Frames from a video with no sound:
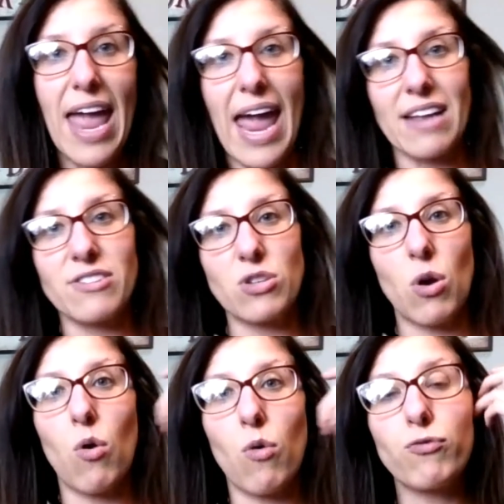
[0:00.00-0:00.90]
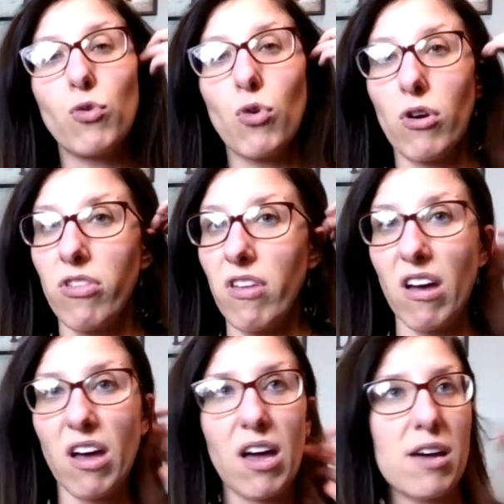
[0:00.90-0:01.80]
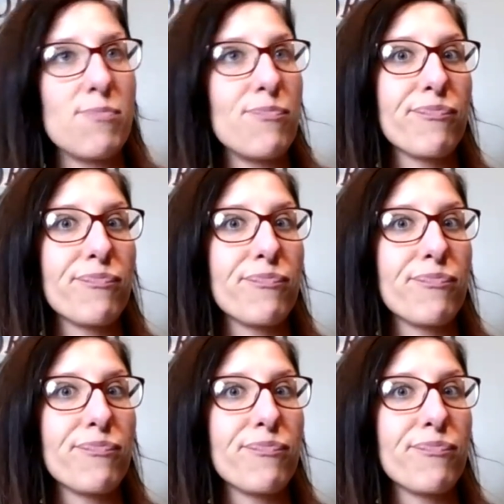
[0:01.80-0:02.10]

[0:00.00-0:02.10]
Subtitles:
And so for the